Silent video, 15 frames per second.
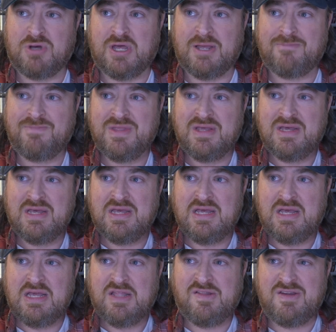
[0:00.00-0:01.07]
but
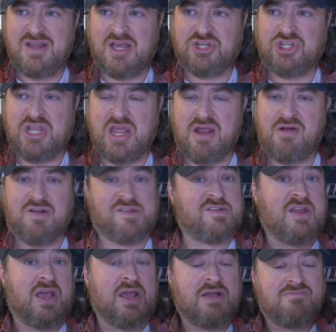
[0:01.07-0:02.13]
it's a Najee Harris
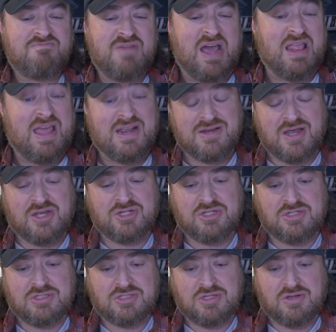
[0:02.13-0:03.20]
day. I like
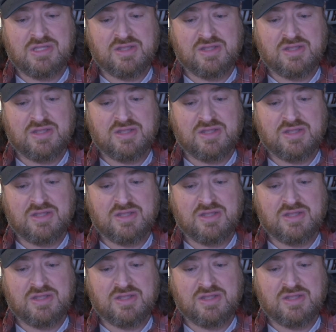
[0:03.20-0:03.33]
Najee, so